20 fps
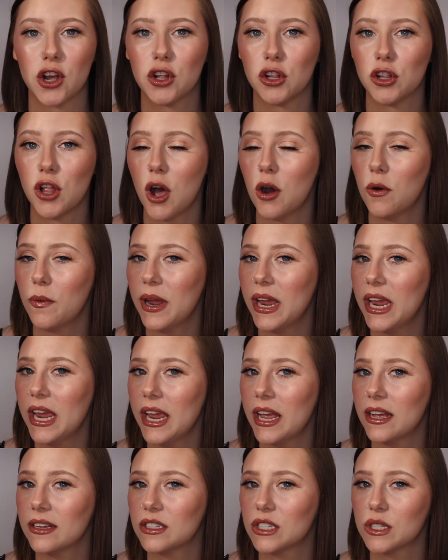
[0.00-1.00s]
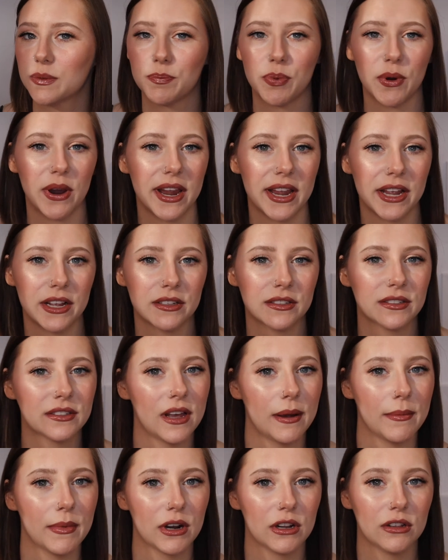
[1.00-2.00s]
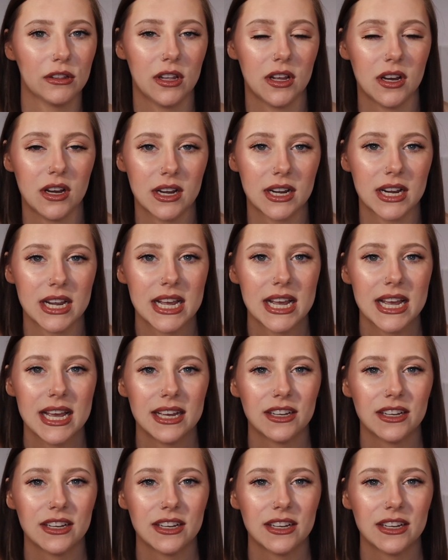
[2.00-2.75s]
glowy spring summer look